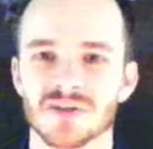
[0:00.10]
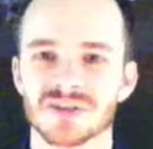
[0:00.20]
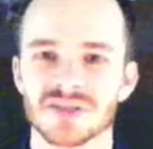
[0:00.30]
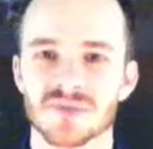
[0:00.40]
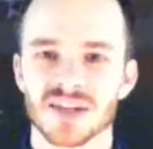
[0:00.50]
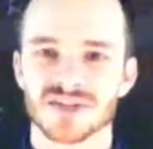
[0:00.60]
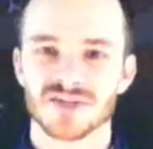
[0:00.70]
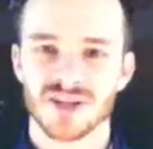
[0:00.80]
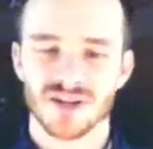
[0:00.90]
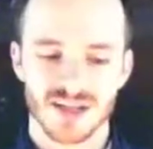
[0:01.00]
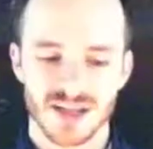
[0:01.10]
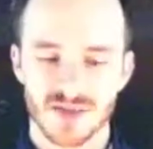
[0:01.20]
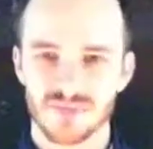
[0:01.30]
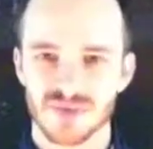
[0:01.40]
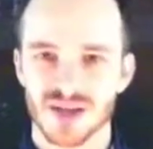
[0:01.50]
this is Pastor Jared, and
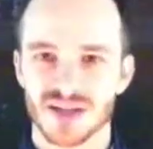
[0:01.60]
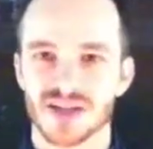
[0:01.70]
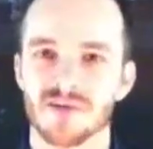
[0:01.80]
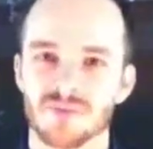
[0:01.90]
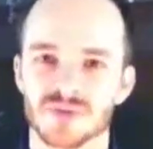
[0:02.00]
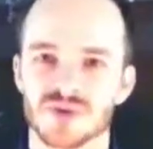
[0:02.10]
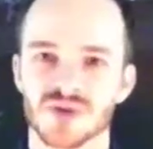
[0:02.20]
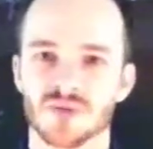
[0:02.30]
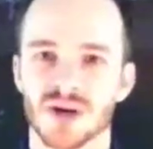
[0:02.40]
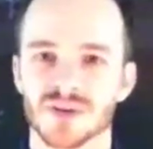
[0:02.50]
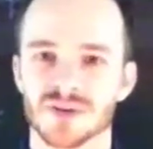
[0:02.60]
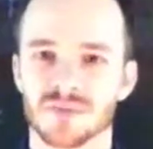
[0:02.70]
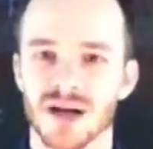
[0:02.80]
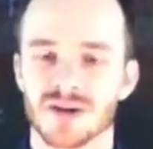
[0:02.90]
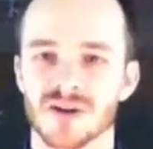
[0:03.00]
I'm talking to you about the
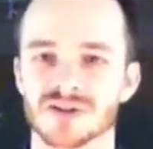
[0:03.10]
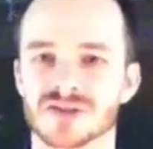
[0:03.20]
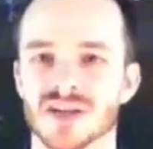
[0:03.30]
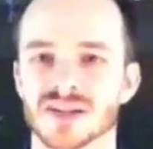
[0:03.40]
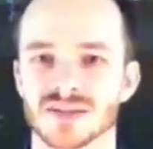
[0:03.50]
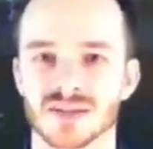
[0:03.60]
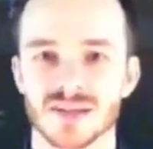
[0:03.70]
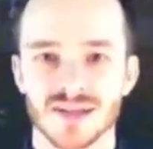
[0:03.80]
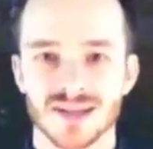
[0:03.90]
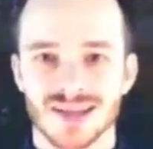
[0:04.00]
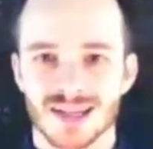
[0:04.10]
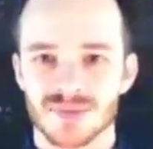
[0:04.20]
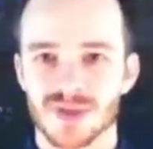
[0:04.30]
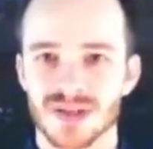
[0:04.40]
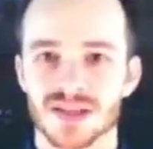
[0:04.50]
background checks and
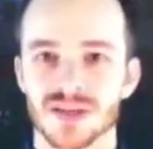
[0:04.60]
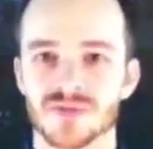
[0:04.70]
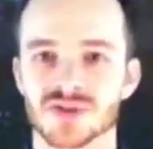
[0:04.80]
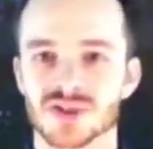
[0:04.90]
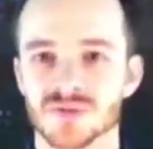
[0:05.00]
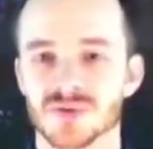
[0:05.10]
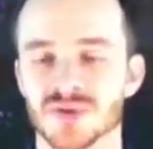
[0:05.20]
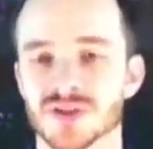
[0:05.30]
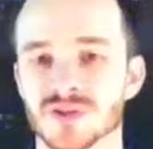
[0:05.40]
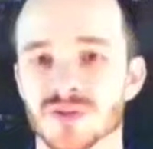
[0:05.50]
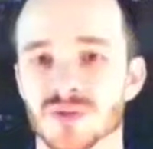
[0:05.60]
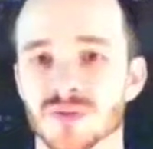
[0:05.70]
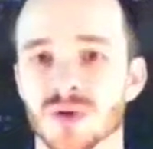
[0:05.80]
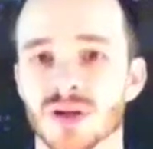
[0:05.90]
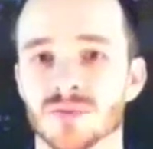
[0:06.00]
explaining the differences between the two
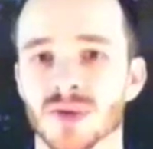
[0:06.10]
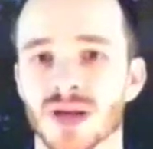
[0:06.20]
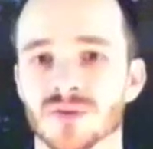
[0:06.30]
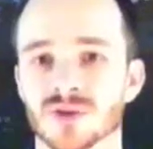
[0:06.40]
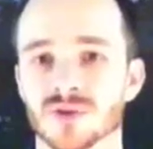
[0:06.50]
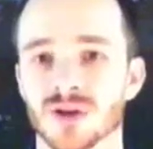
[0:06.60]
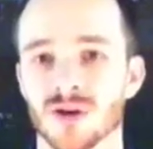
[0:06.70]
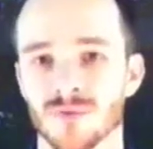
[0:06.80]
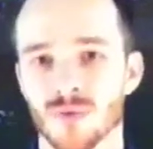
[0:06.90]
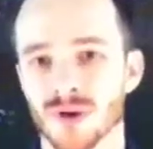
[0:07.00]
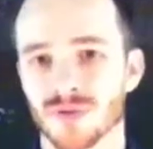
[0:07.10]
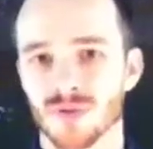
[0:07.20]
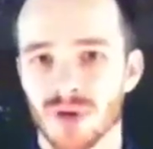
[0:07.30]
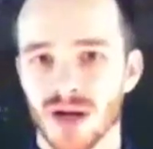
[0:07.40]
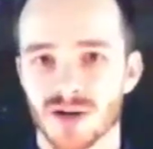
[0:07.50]
and what we have to do. There are 4
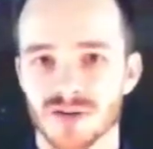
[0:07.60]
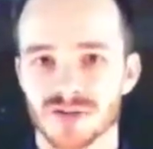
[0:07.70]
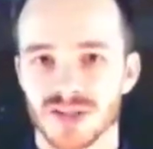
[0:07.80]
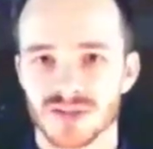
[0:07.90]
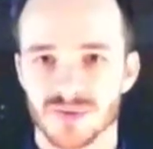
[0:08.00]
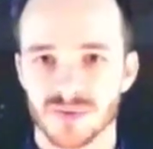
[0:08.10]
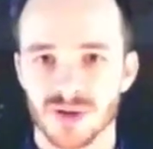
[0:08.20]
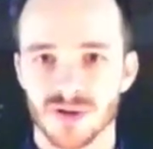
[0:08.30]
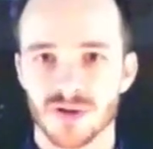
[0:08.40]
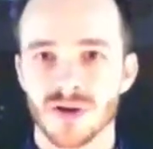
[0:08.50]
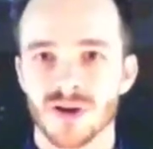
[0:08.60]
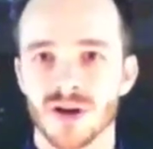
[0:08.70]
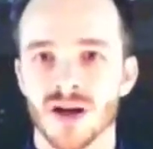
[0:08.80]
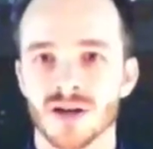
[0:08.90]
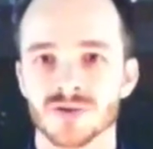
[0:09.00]
different background checks that we're
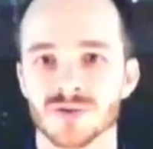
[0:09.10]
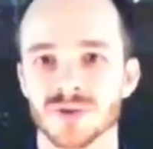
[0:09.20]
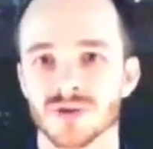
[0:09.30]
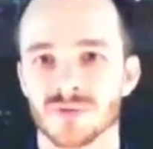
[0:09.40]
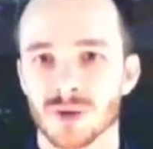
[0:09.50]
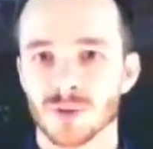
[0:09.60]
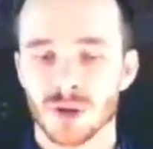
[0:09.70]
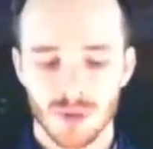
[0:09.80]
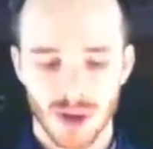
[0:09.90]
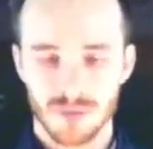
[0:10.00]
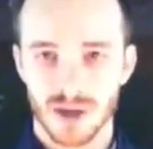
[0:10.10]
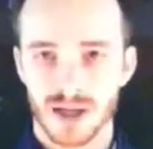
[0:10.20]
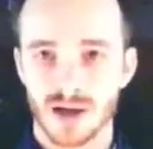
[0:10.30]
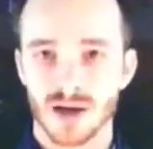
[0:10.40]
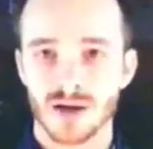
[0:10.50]
doing. 3 are required by
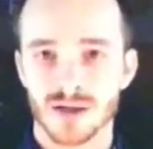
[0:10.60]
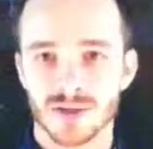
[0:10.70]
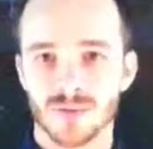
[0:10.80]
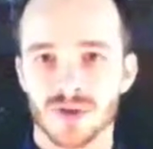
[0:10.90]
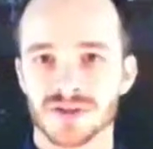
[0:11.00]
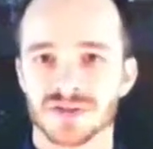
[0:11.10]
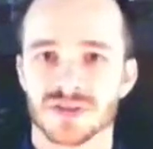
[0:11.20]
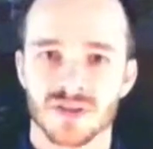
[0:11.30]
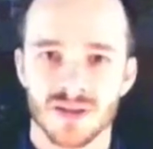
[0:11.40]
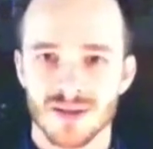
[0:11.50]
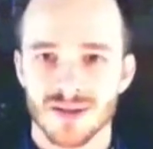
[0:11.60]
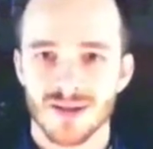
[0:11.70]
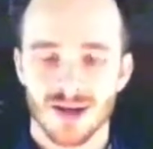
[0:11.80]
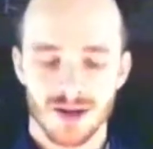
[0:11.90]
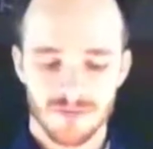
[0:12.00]
law, and 1 is the
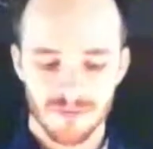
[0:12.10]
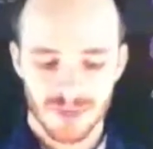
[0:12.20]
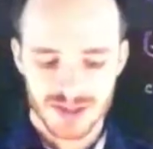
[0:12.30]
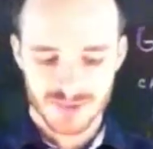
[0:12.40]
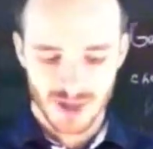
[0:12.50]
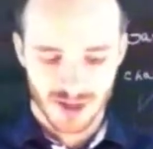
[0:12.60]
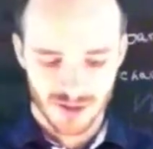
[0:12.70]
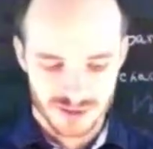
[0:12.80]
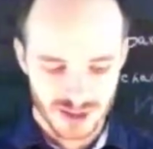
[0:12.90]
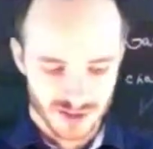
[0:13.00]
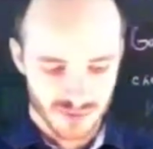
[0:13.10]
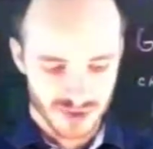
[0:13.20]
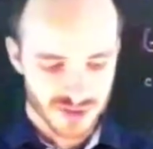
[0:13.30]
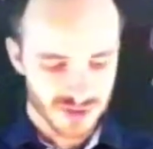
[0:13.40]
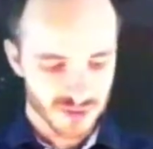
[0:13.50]
best background check that we
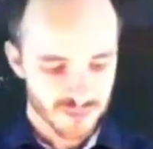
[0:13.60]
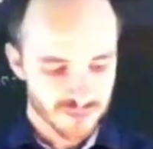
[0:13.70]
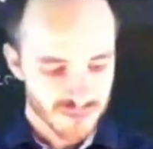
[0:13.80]
do.